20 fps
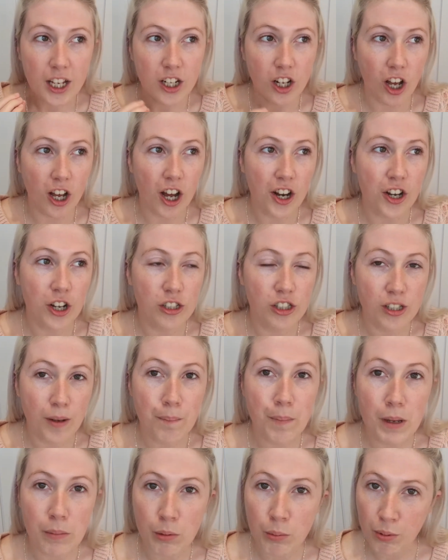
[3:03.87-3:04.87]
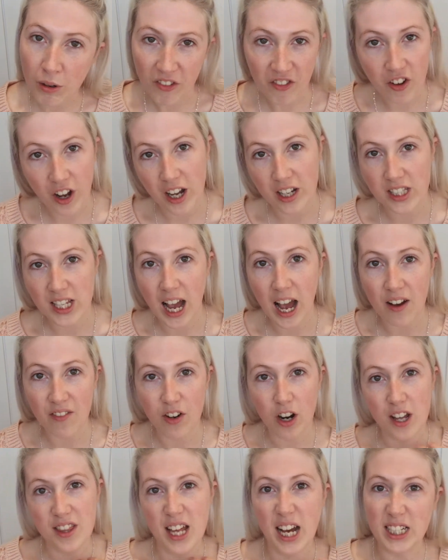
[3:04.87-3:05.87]
Like, I know some people prefer to
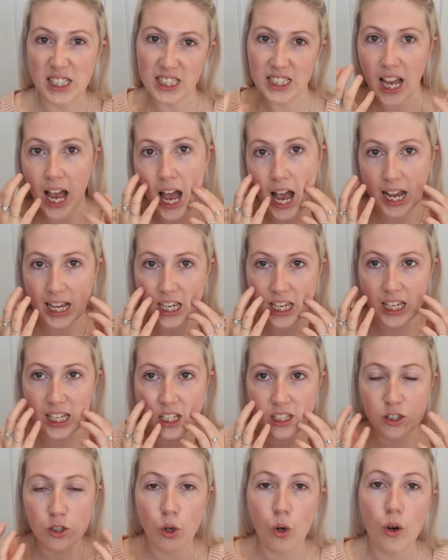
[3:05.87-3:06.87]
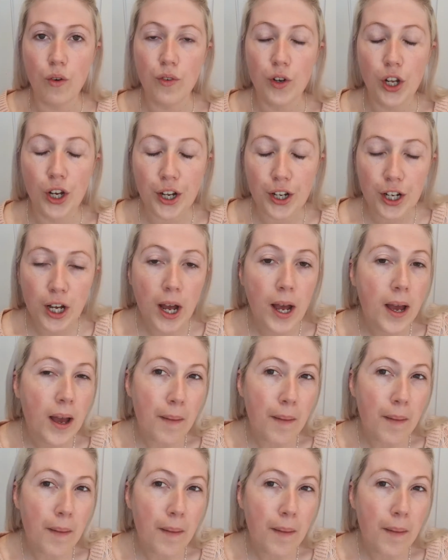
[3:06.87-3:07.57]
have like that tacky sort of look,